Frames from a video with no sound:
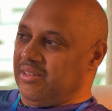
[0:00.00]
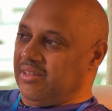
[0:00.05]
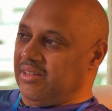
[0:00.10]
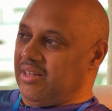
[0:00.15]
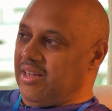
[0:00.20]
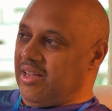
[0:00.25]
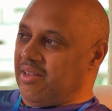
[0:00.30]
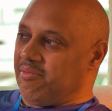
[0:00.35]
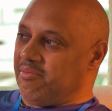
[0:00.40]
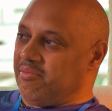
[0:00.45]

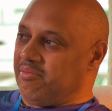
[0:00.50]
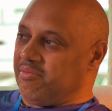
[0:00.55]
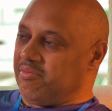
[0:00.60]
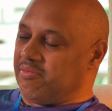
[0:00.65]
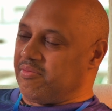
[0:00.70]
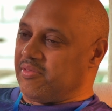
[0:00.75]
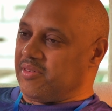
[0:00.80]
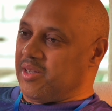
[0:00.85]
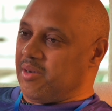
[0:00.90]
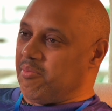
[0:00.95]
that I've
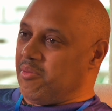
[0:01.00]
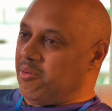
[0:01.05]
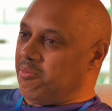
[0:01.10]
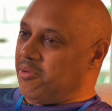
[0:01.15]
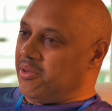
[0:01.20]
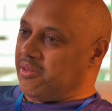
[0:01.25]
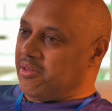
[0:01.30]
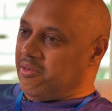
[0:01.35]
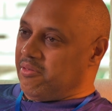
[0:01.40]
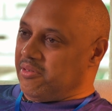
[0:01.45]
come up
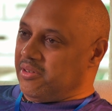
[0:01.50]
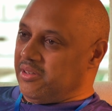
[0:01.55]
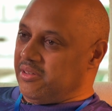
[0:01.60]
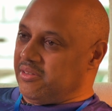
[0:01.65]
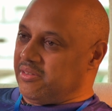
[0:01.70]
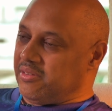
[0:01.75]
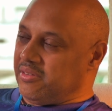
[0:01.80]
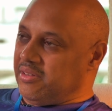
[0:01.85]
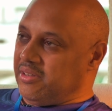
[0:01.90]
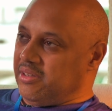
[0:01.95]
with over
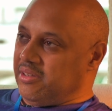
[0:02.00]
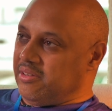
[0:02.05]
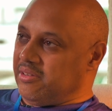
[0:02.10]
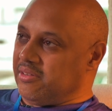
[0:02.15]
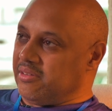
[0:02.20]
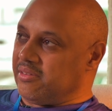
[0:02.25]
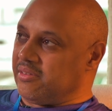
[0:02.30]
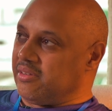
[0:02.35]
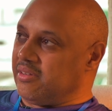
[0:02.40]
these years.